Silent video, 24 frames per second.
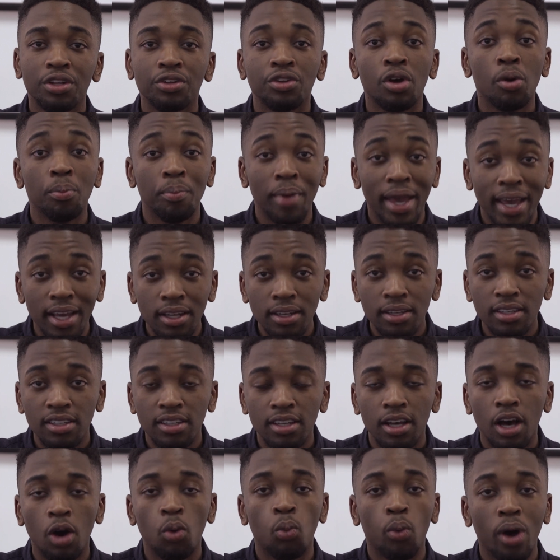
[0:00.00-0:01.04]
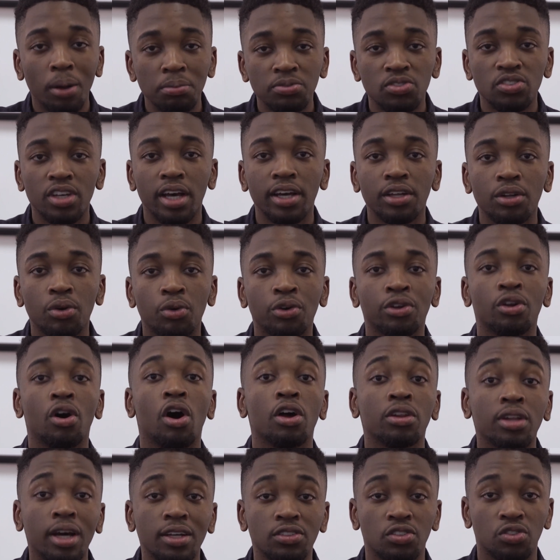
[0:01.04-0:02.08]
a domain, a website, or an
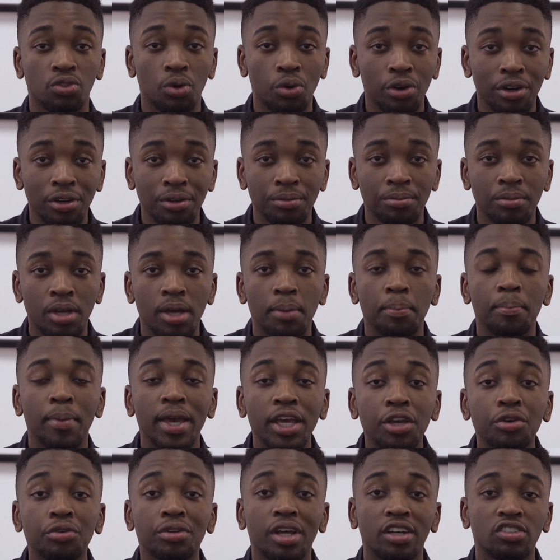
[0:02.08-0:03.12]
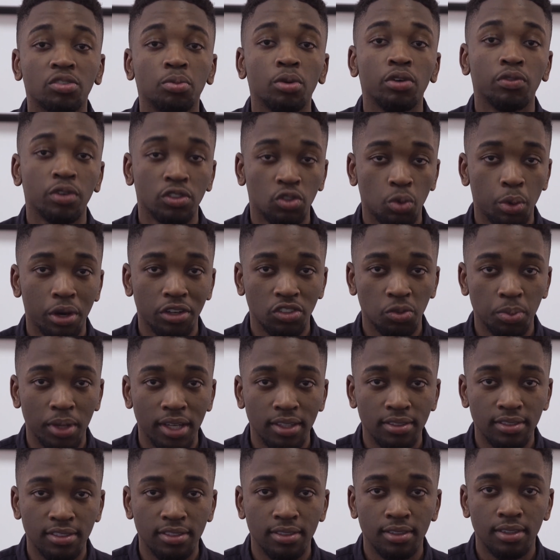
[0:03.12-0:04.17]
online store, make your next move with
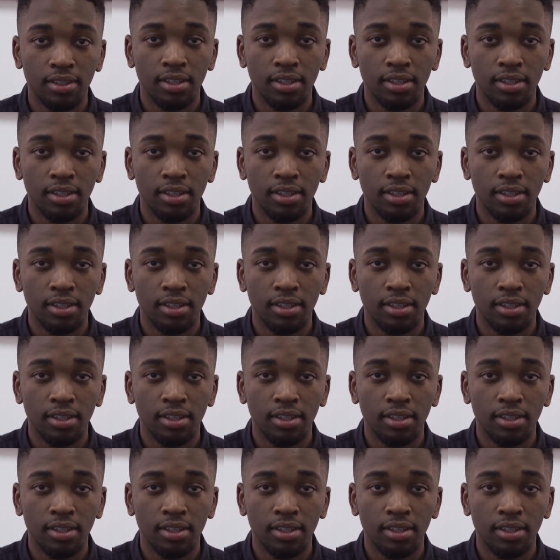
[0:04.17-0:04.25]
Squarespace.